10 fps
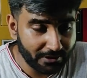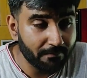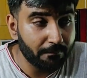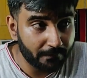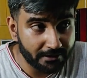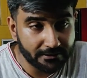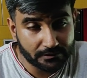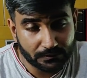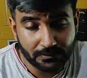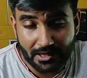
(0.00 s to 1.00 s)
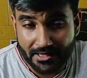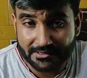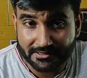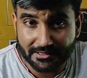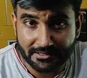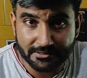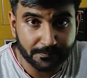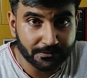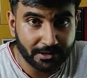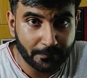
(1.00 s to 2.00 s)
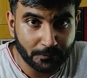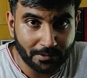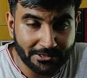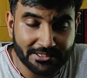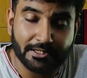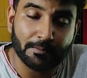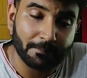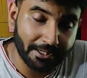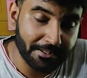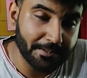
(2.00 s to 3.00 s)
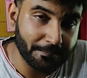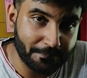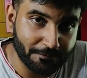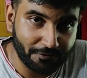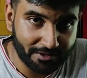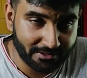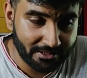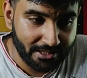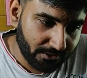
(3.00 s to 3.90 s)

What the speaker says: then please do like, share and subscribe to my channel Biker Imperfect.